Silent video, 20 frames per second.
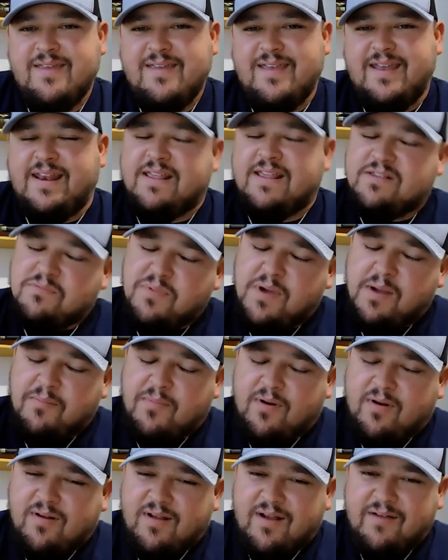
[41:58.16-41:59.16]
It is a
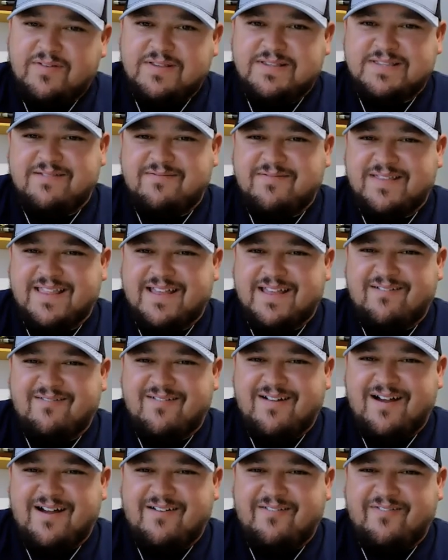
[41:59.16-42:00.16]
bummer, obviously, without
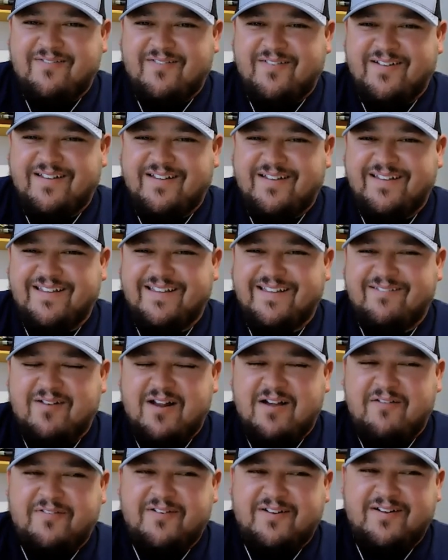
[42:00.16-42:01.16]

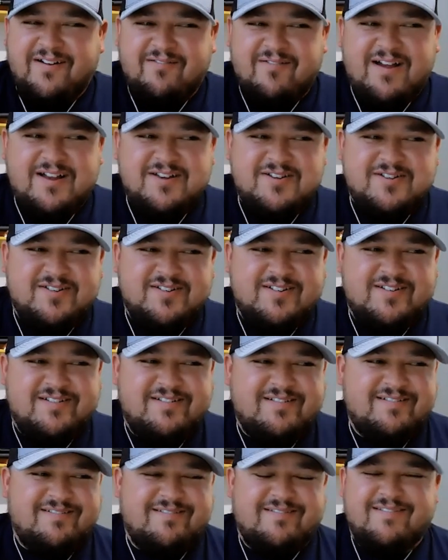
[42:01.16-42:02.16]
Rafa,
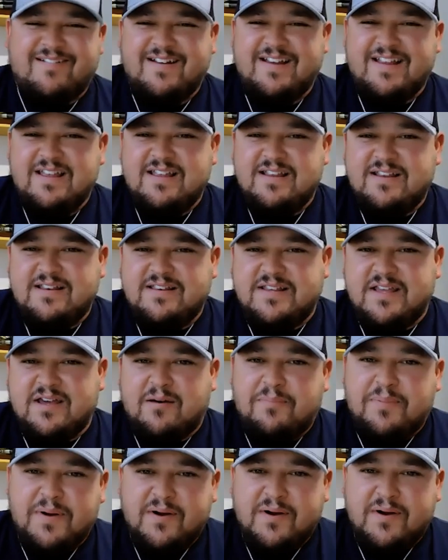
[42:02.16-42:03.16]
Roger, or
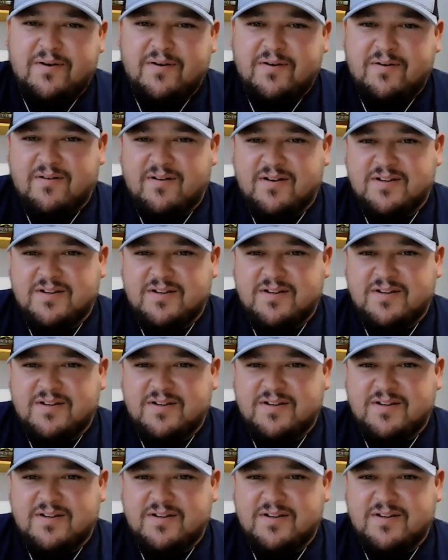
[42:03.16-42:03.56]
Delpo, or